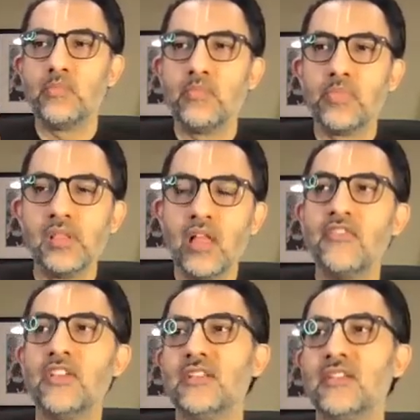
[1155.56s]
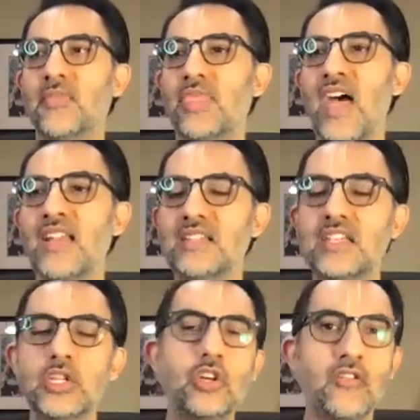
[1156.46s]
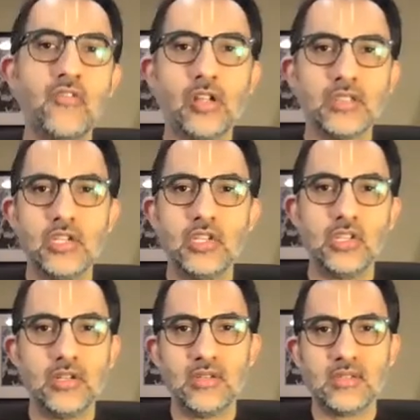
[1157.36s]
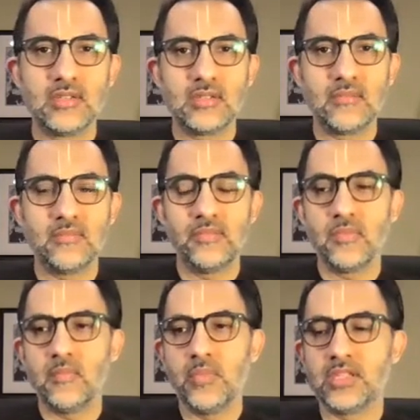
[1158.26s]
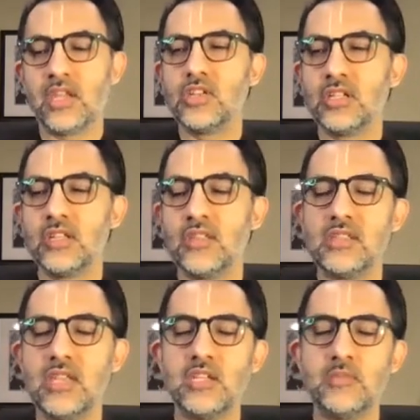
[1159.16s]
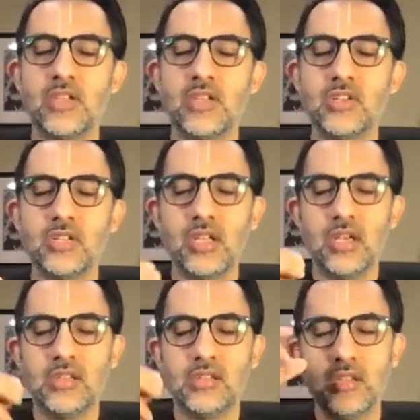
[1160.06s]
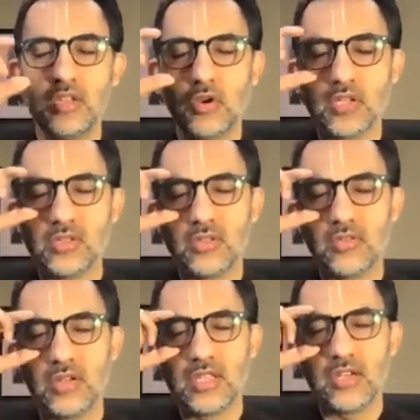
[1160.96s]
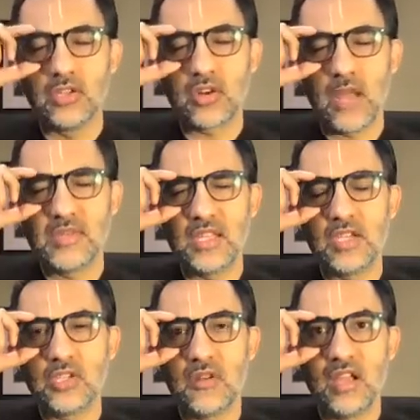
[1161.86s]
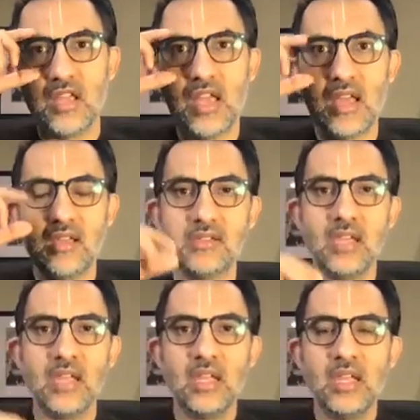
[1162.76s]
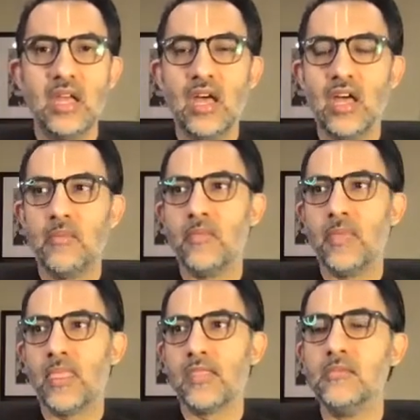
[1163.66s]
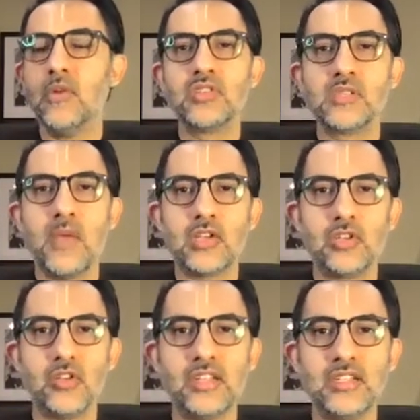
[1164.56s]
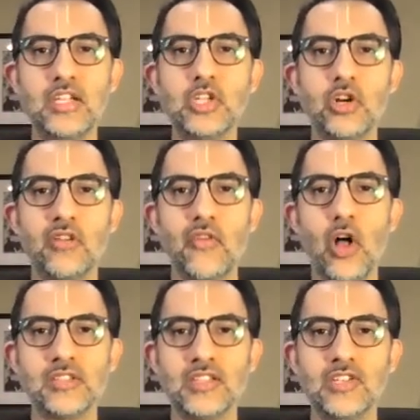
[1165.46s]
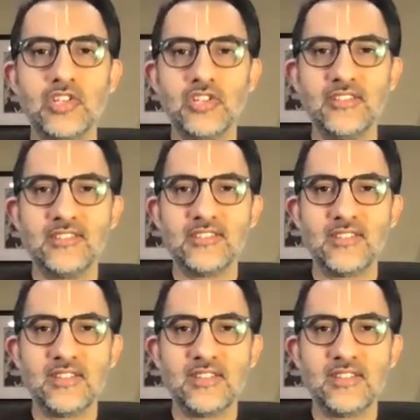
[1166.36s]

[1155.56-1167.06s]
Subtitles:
beloved, that teacher of all teachers. Patanjali, the sage Patanjali, in his Yoga Sutras, he describes Ishvara as the most special, the teacher of all teachers.